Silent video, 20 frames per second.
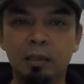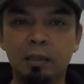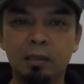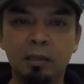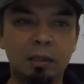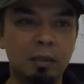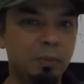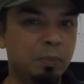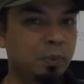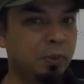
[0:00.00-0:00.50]

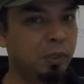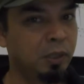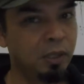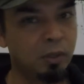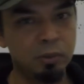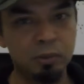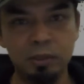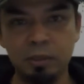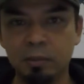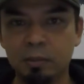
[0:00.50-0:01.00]
Yeah, pretty
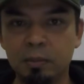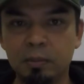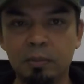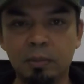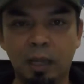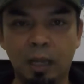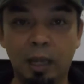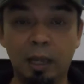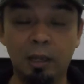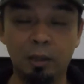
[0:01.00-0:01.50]
awesome.
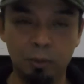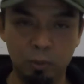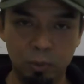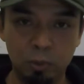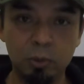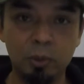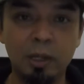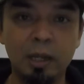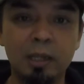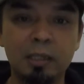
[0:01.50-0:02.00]
I'll hook
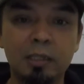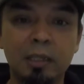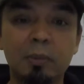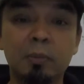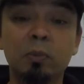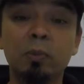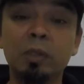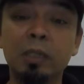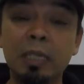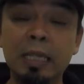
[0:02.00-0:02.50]
you guys up
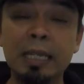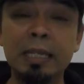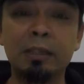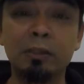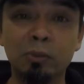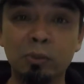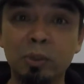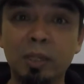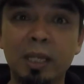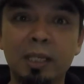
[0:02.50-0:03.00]
with the
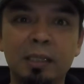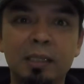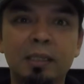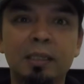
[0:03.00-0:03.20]
link to that